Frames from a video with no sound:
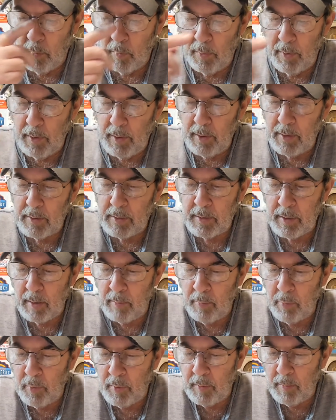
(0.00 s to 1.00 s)
When has
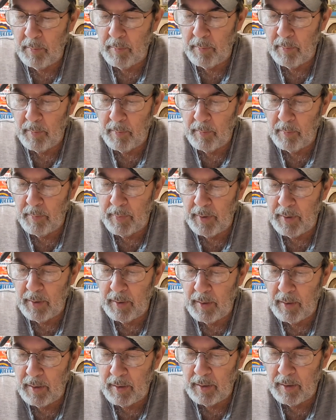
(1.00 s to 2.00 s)
someone
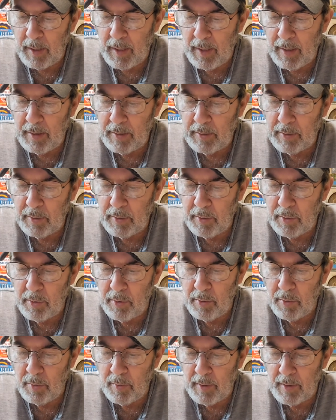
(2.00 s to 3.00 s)
been light to
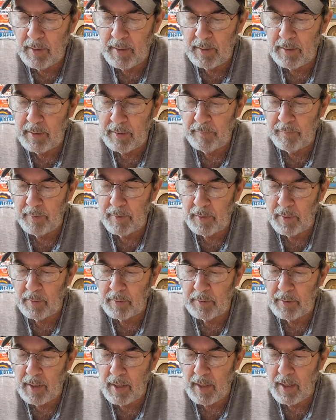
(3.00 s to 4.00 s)
you in a
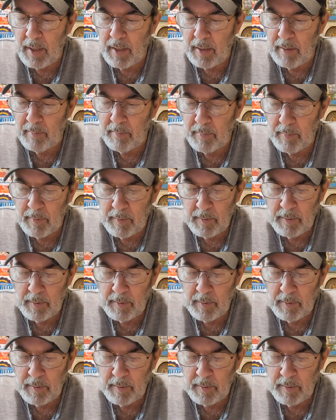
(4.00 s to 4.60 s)
difficult time?